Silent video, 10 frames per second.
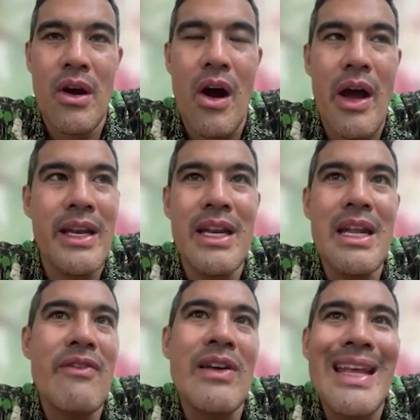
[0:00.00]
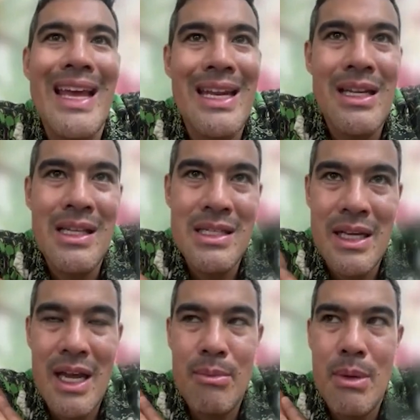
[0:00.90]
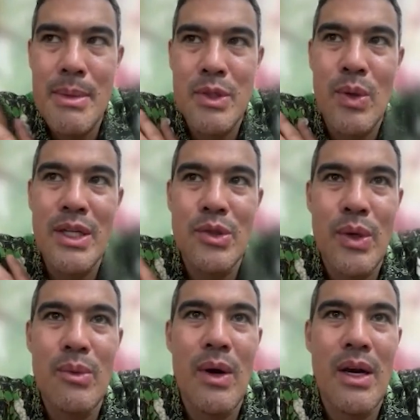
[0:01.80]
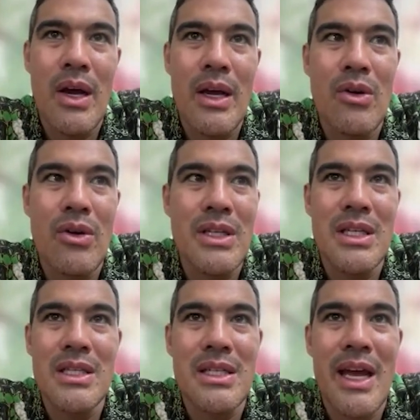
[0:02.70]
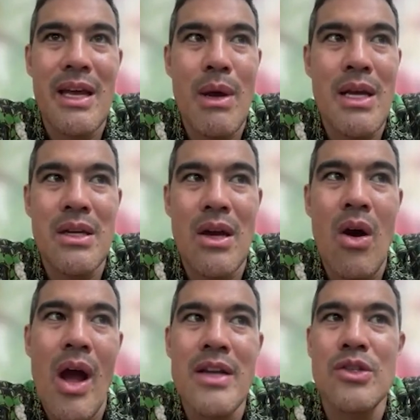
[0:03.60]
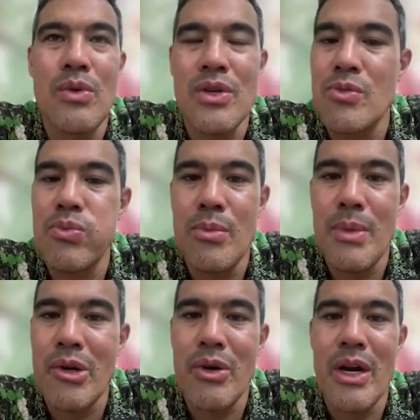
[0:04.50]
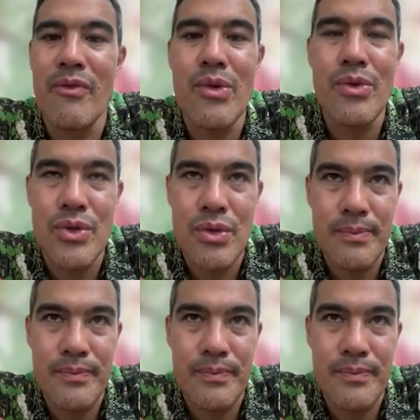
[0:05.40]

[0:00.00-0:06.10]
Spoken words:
I didn't even get in this game. Remember, 2021, I got into this game as, I just want to explore my creative roots.